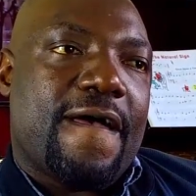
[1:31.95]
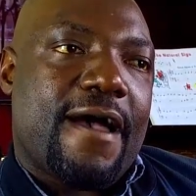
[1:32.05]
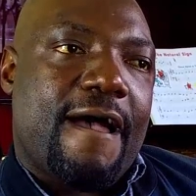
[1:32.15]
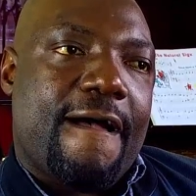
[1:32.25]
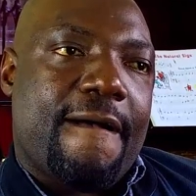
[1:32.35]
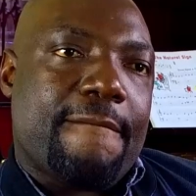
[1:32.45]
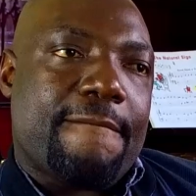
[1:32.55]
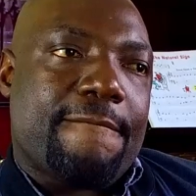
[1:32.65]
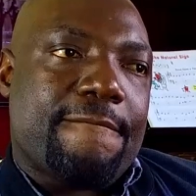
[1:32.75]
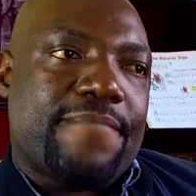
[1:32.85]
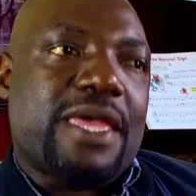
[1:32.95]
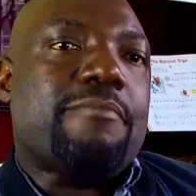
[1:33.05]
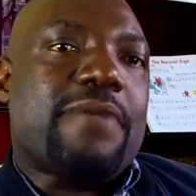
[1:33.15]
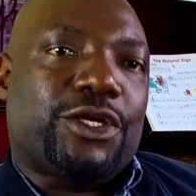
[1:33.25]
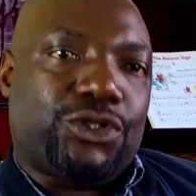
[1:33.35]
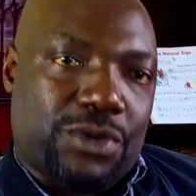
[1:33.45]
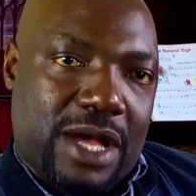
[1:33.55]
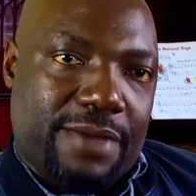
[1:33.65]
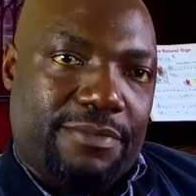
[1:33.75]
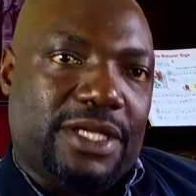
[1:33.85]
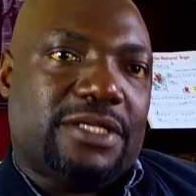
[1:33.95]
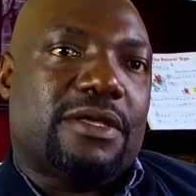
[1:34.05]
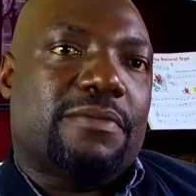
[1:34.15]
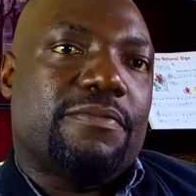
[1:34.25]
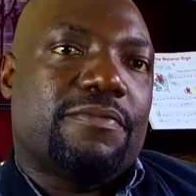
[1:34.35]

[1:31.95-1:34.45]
they make sure I meet them.